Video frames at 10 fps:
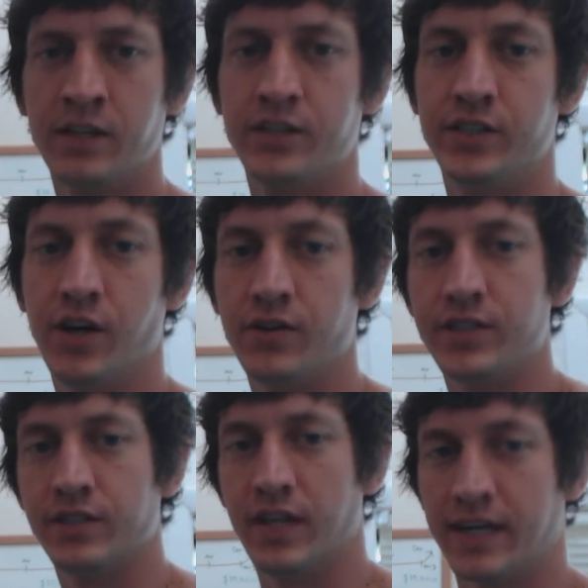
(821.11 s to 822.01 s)

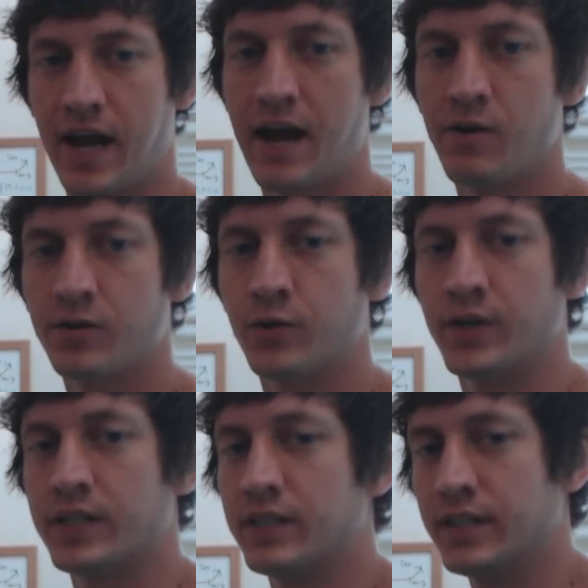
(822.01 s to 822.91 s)
shows you like how
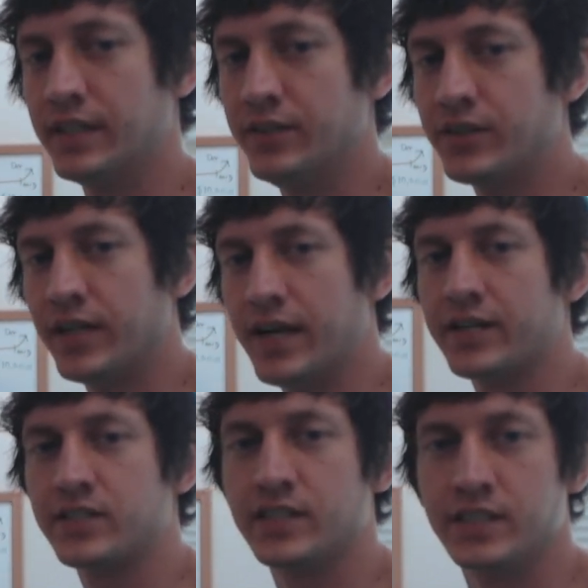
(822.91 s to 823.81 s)
quickly you can
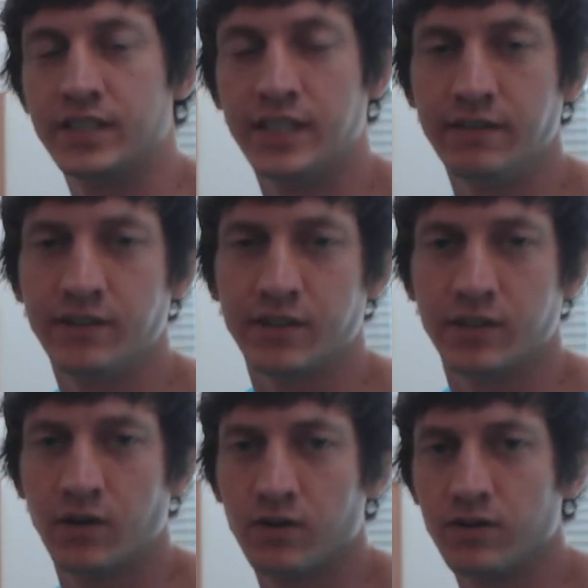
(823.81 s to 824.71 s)
actually achieve your
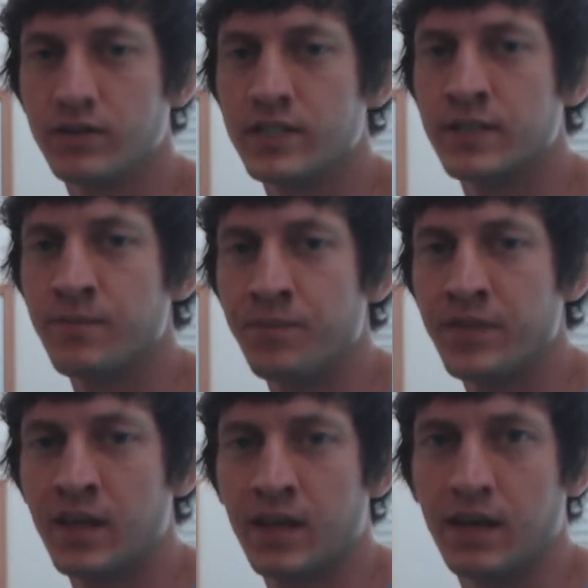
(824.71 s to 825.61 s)
goals
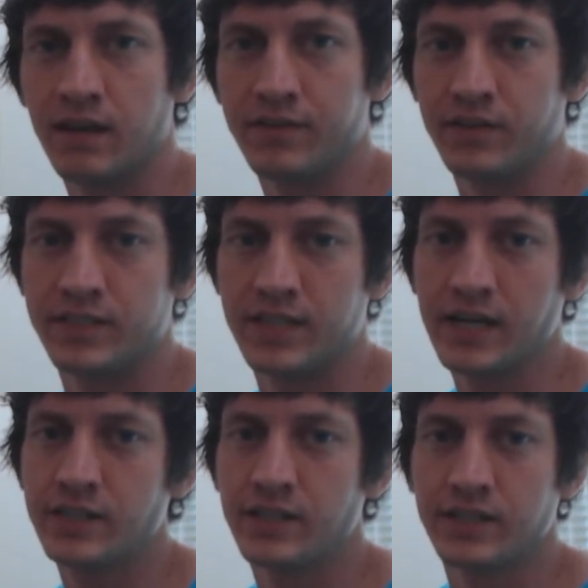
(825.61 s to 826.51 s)
if you
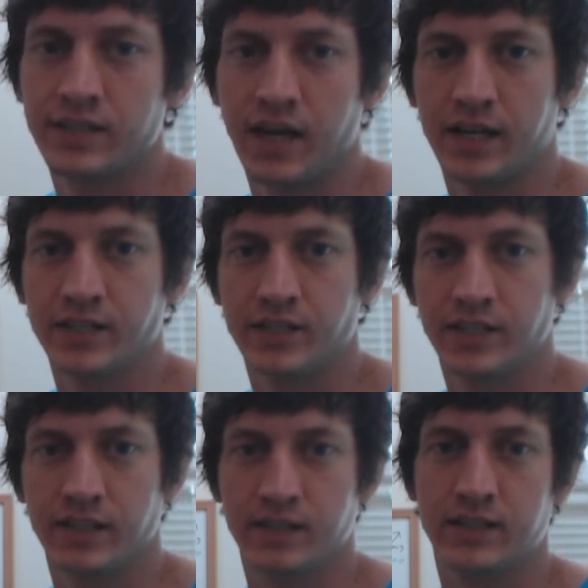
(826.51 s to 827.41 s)
set your
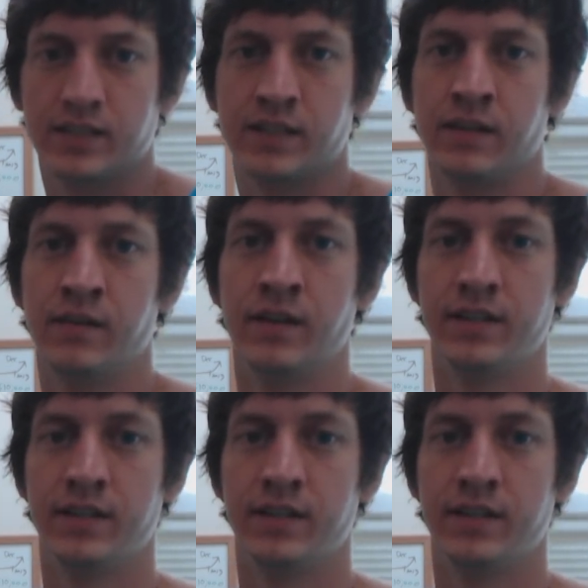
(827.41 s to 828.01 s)
intentions